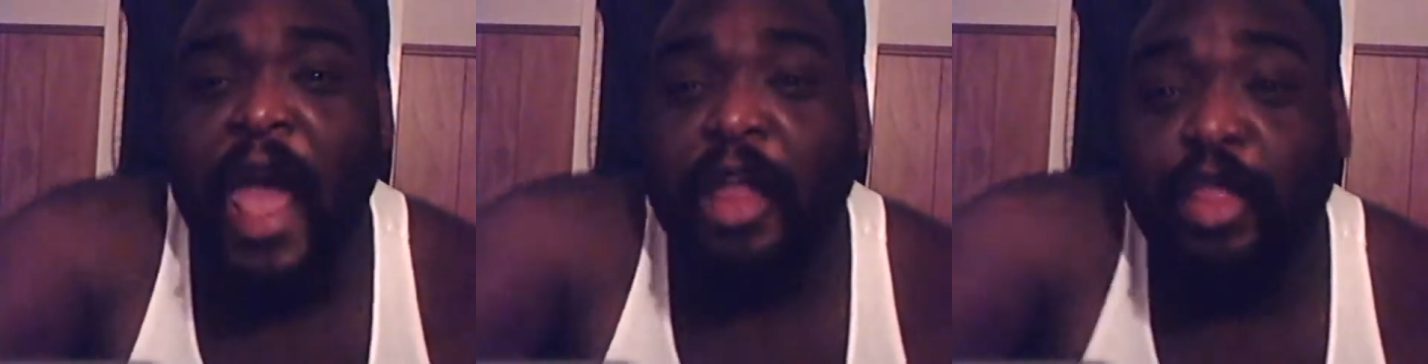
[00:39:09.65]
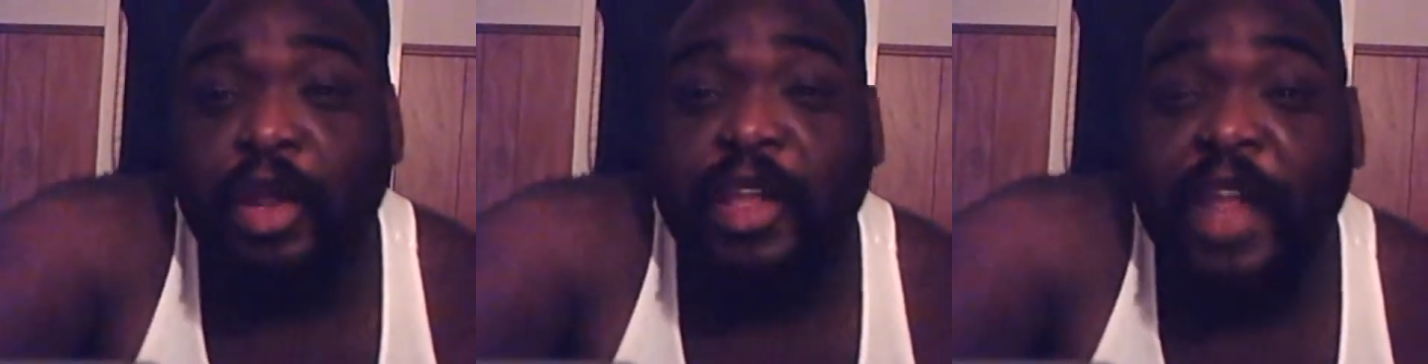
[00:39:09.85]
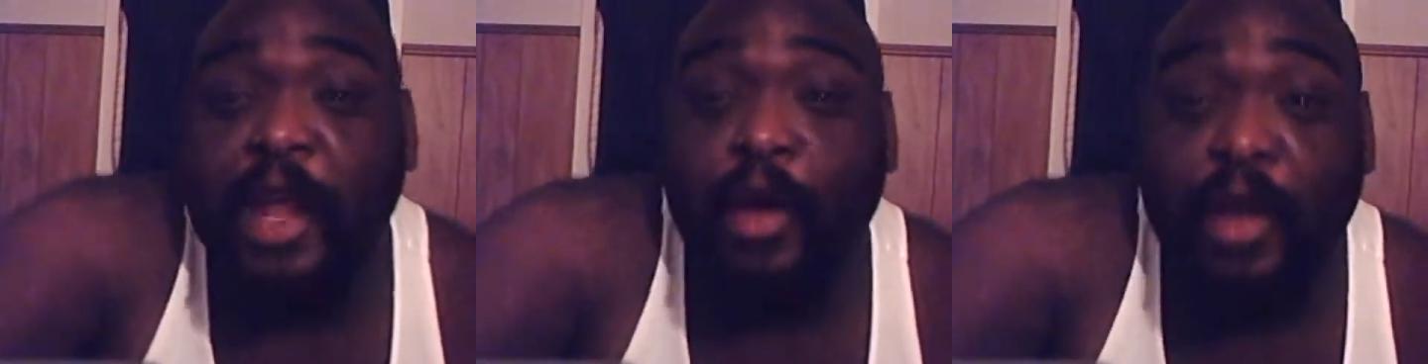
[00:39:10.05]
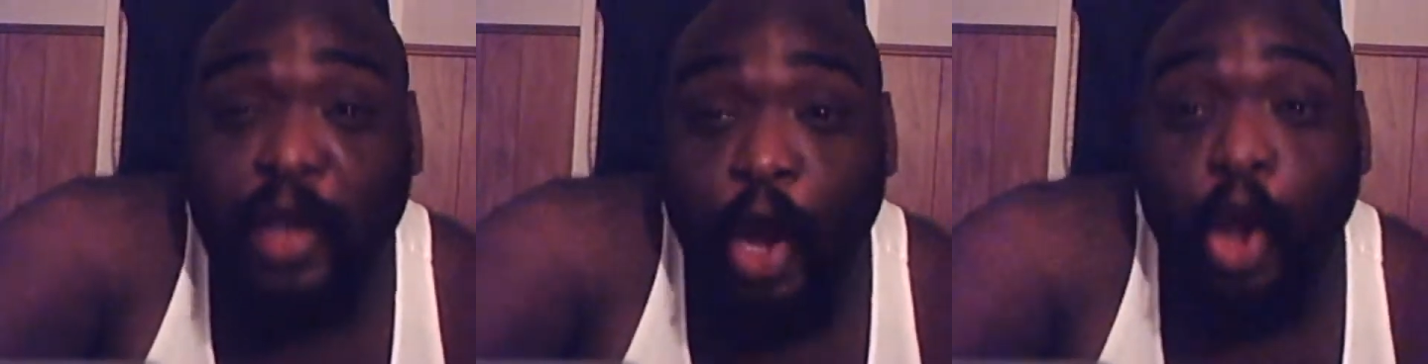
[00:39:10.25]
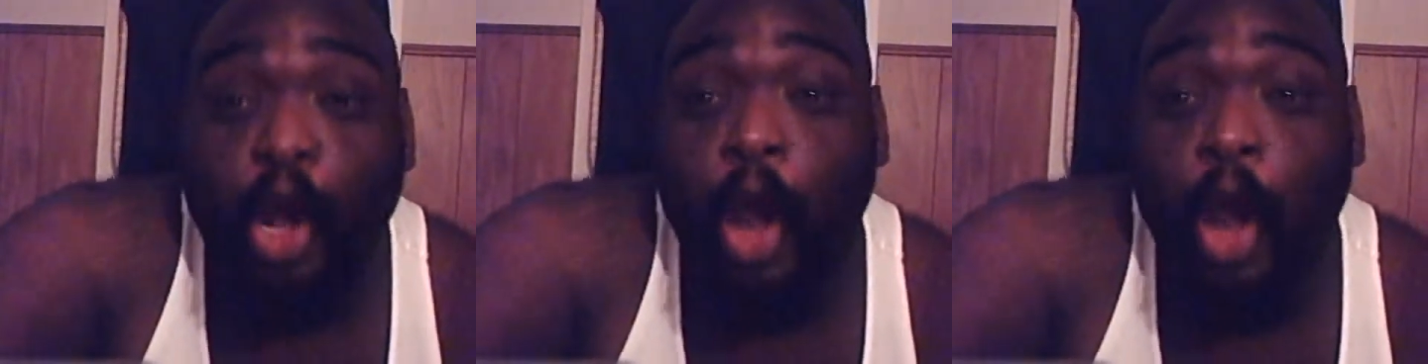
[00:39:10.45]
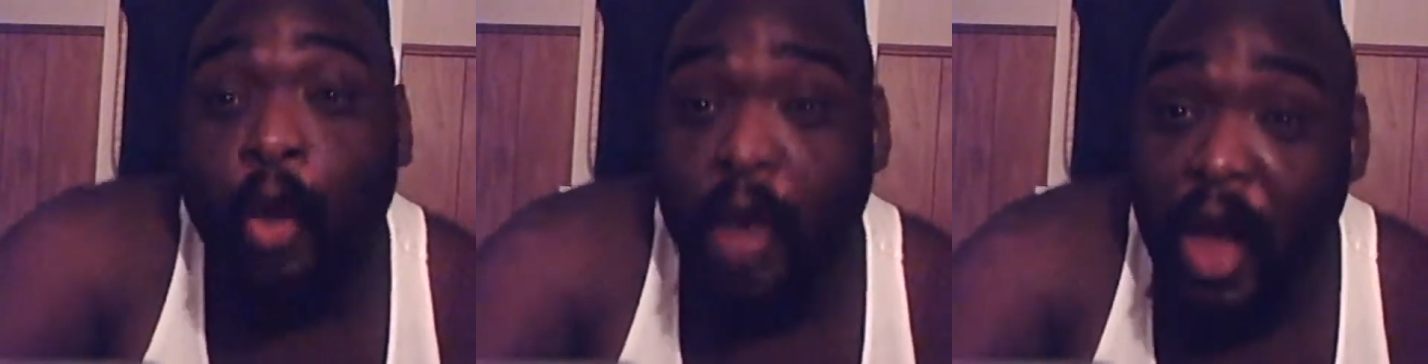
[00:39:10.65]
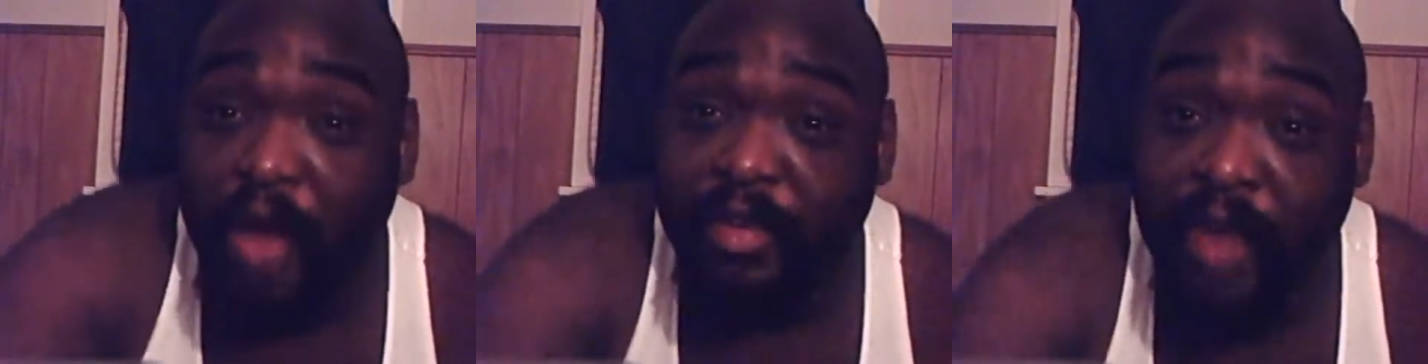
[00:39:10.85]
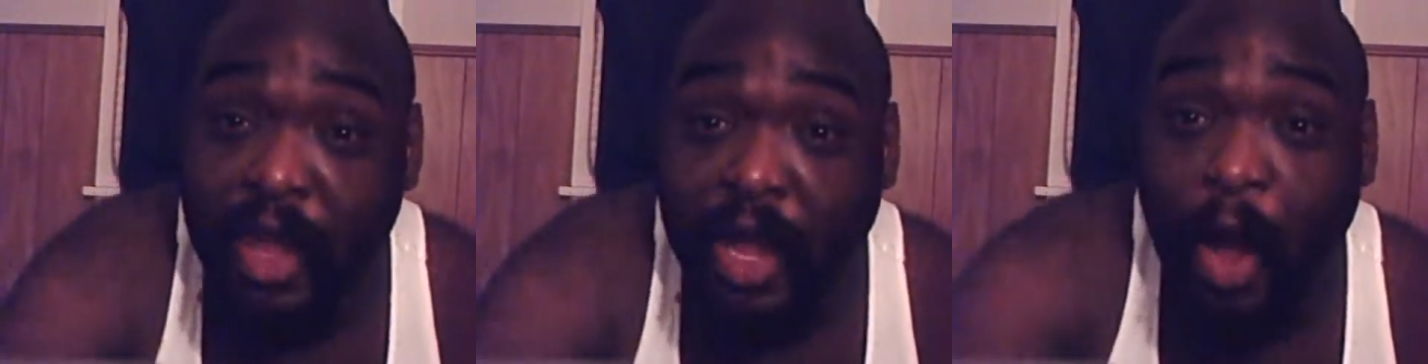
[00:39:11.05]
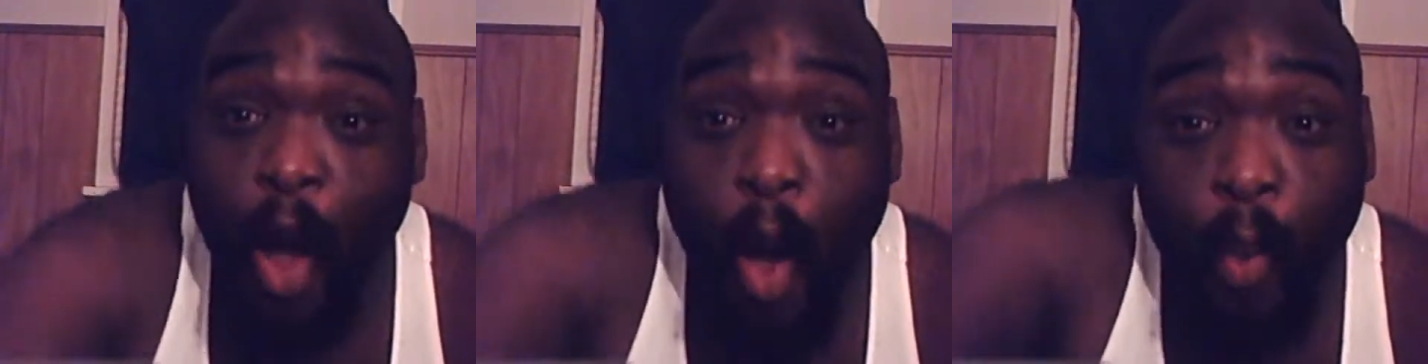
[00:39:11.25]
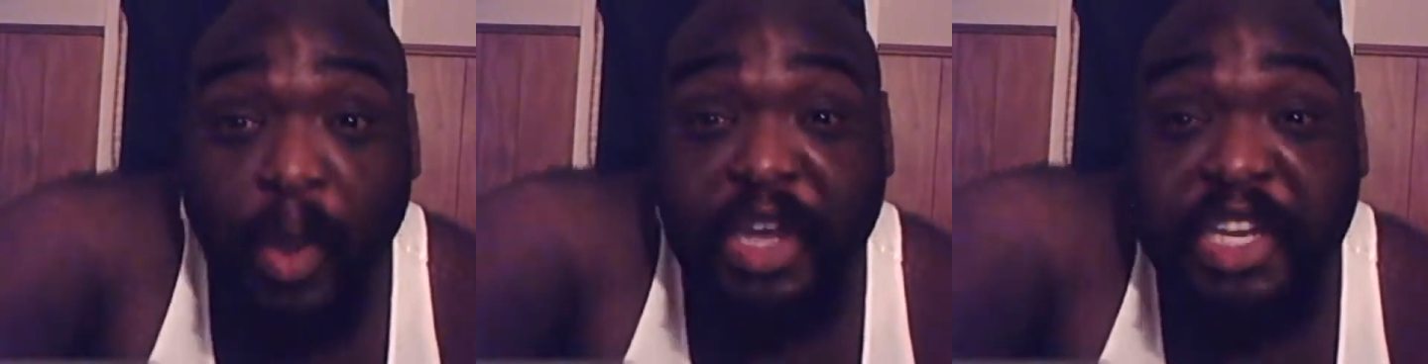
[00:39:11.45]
cancel the secret circle on us, nigga.